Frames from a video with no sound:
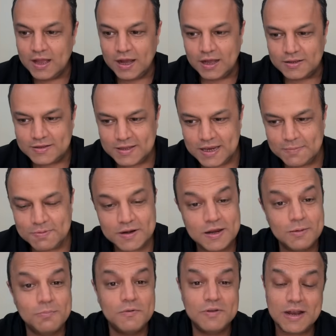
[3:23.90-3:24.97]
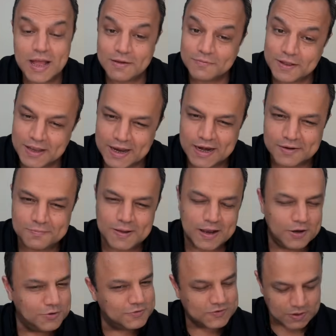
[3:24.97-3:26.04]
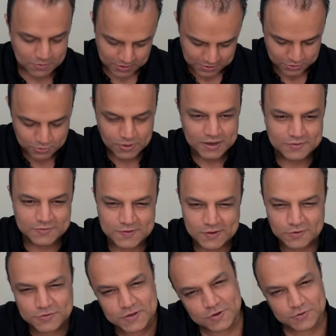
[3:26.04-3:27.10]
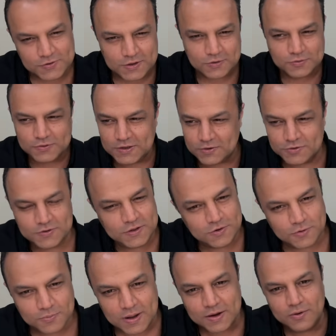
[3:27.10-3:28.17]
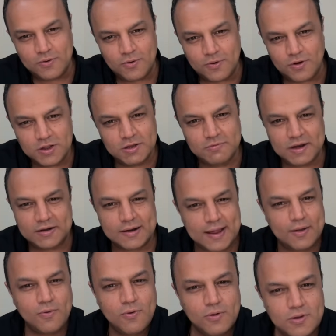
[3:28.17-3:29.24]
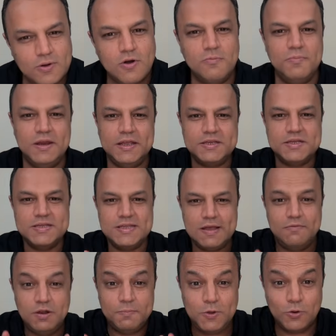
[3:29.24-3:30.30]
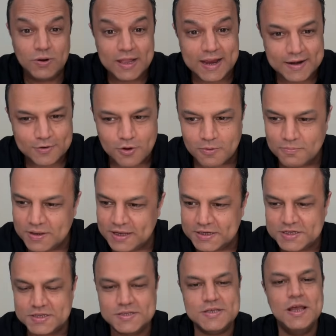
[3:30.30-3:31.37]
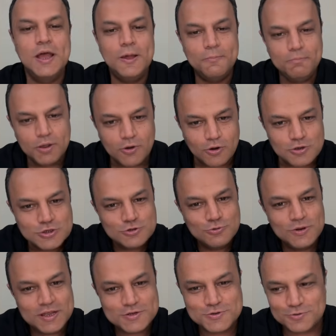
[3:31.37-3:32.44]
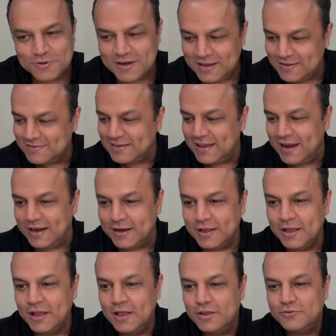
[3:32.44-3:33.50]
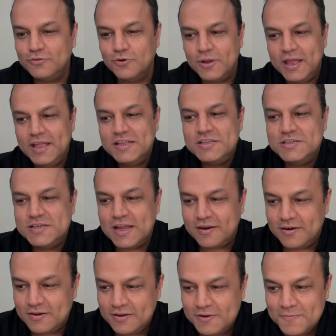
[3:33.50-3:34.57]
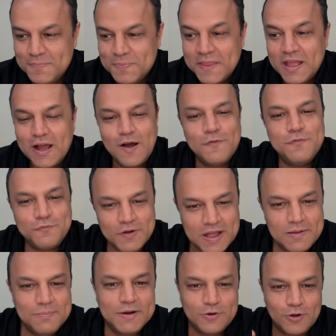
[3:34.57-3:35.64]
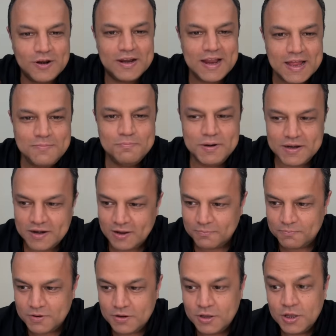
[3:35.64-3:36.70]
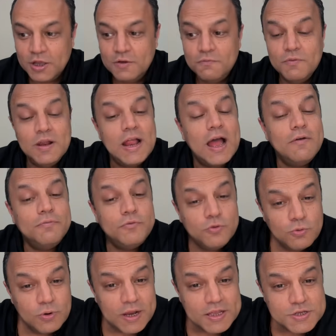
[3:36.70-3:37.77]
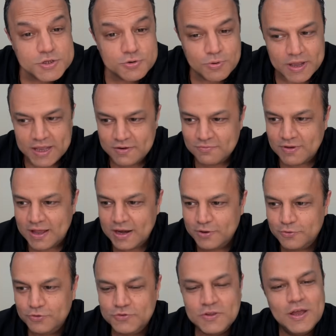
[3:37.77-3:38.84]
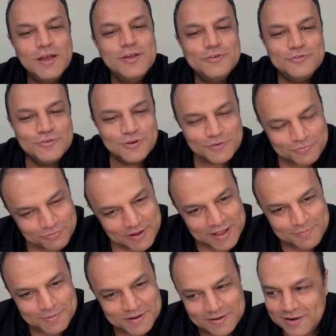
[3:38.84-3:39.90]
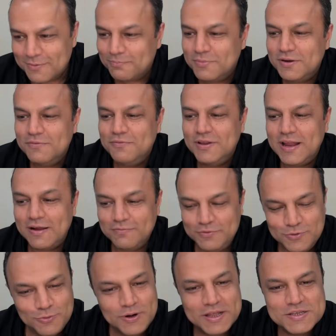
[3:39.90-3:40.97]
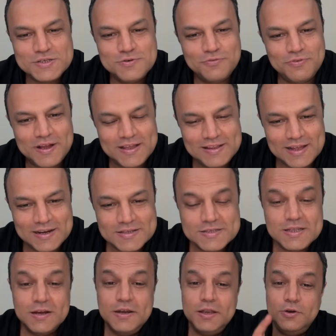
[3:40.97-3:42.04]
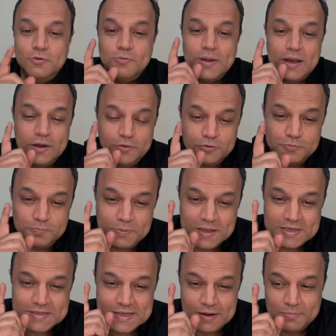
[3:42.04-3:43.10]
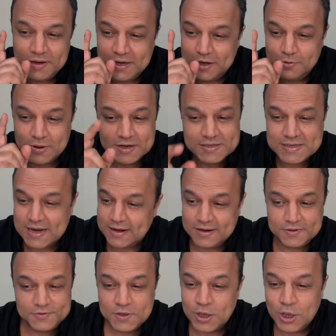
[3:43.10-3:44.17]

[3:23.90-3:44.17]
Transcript: A 3-bit number will have 8 values. Come on, do it. 0, 0, 0, 0, 0, 1. All the way. Try all the combinations. There will be only 8 combinations. Because 2 raised to 3 is 8. So, in general, a 5-bit or an n-bit number will have 2 raised to n values. So, a 5-bit number will have 2 raised to 5, that is 32 values. Please tell me, did you understand this?